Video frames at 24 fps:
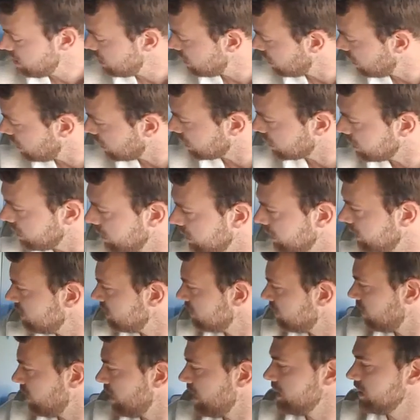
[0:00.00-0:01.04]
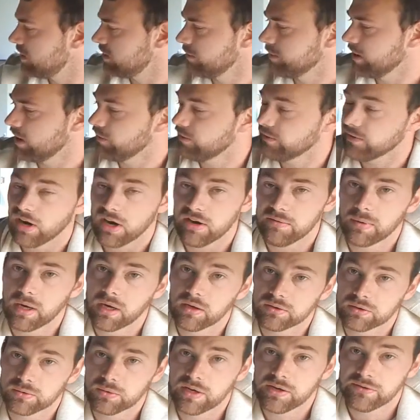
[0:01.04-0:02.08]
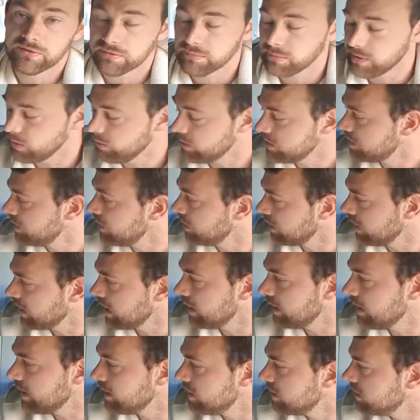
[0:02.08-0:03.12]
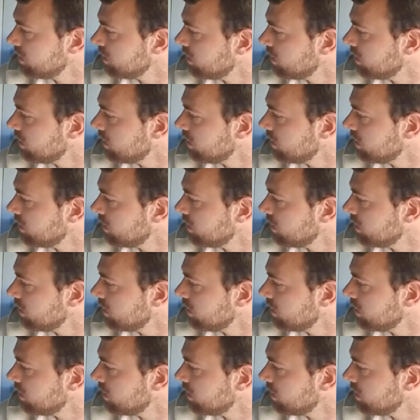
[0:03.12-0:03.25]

luckily there's a place about 5 miles away from me which you can get it in.